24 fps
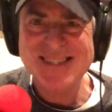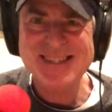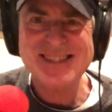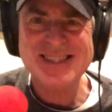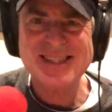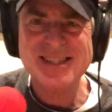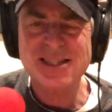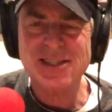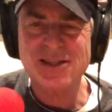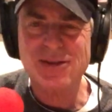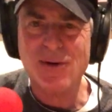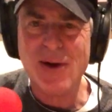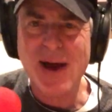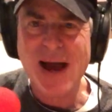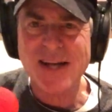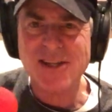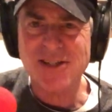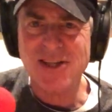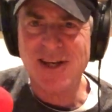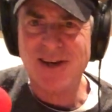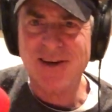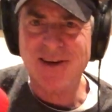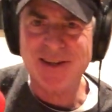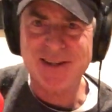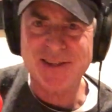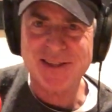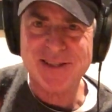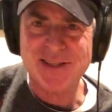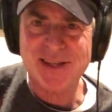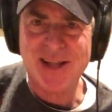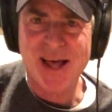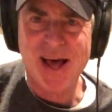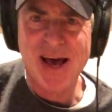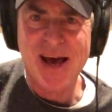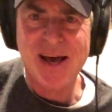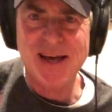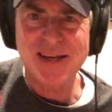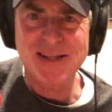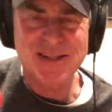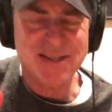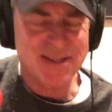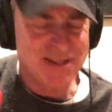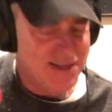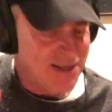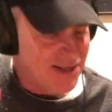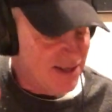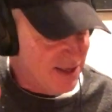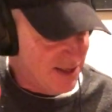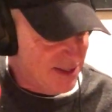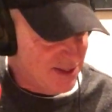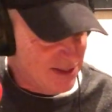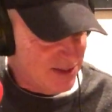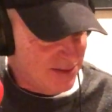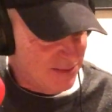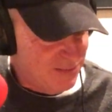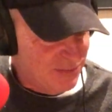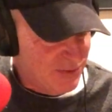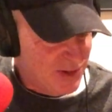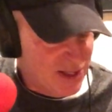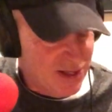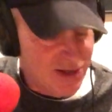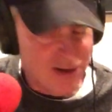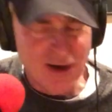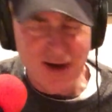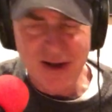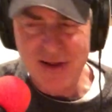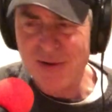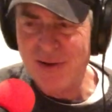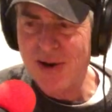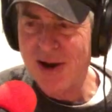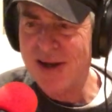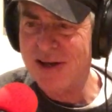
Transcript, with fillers: scratching on the slides and I'll hit all the right